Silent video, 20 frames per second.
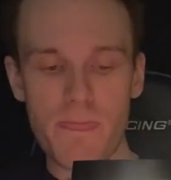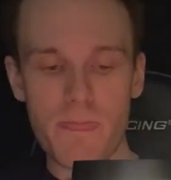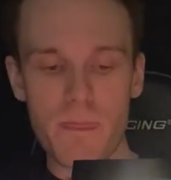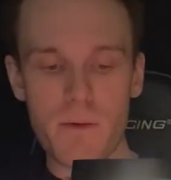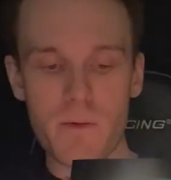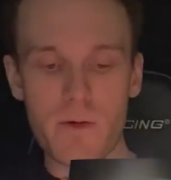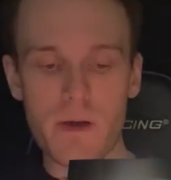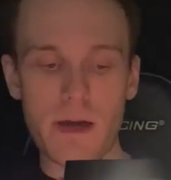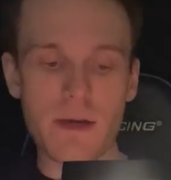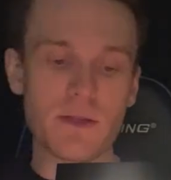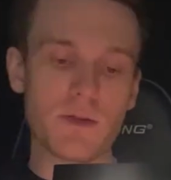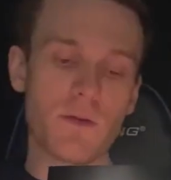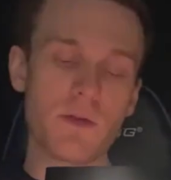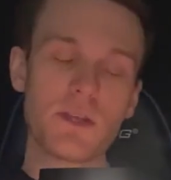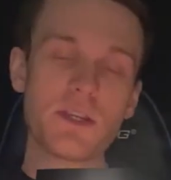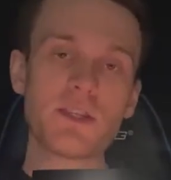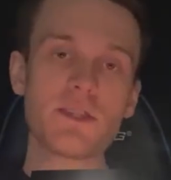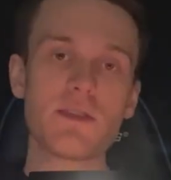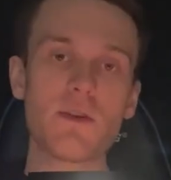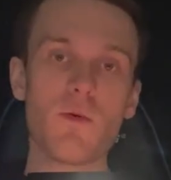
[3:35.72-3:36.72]
Okay, so this
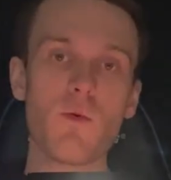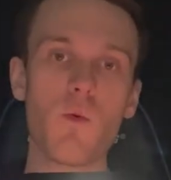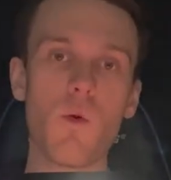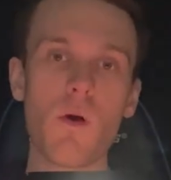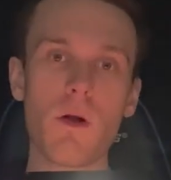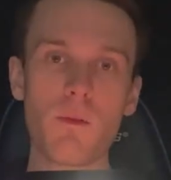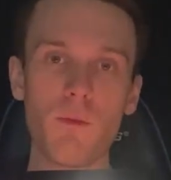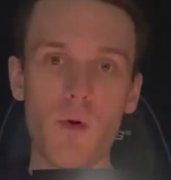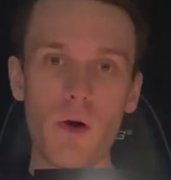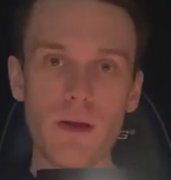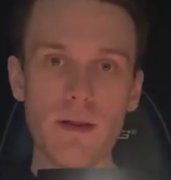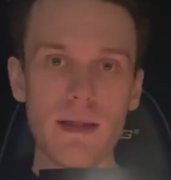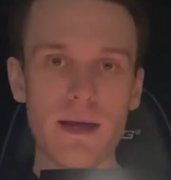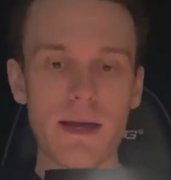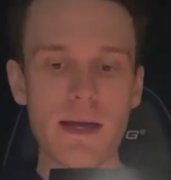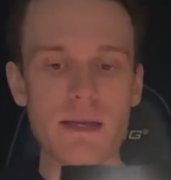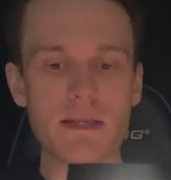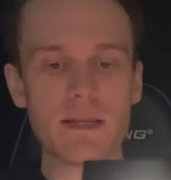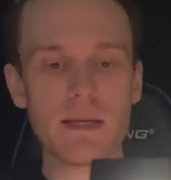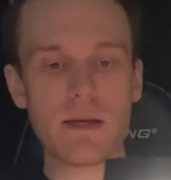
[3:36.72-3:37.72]
is the warm one, like
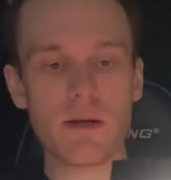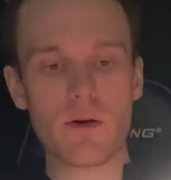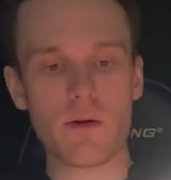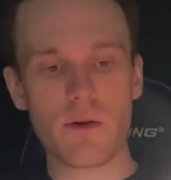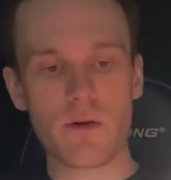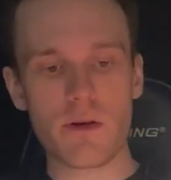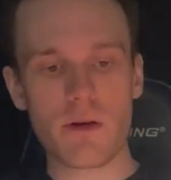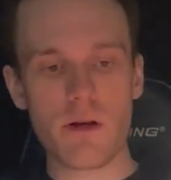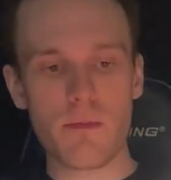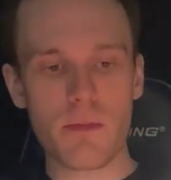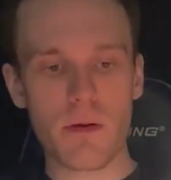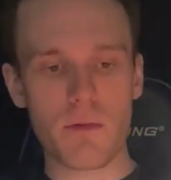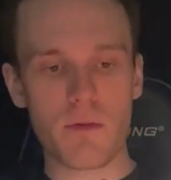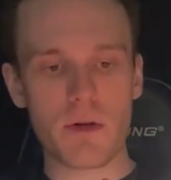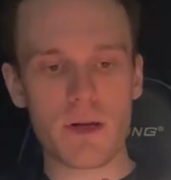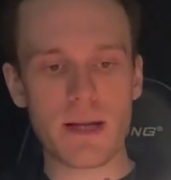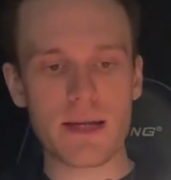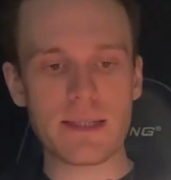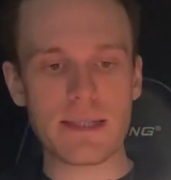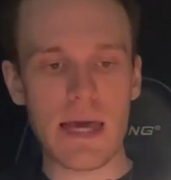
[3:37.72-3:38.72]
I said earlier, but we're
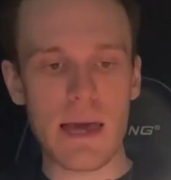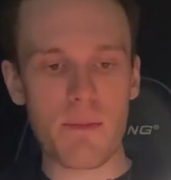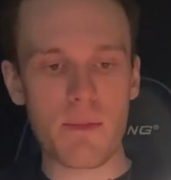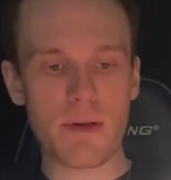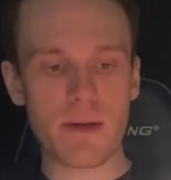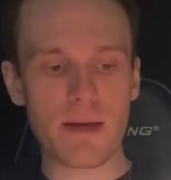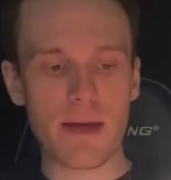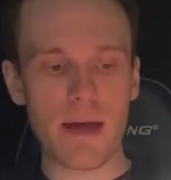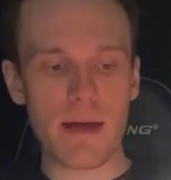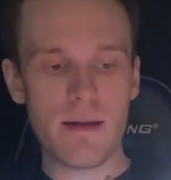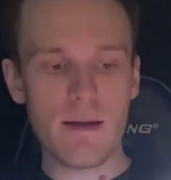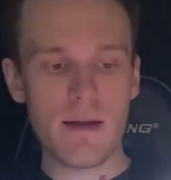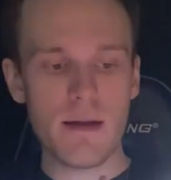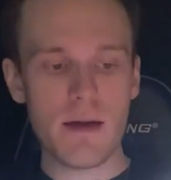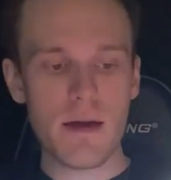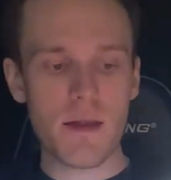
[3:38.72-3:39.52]
going to tap it again.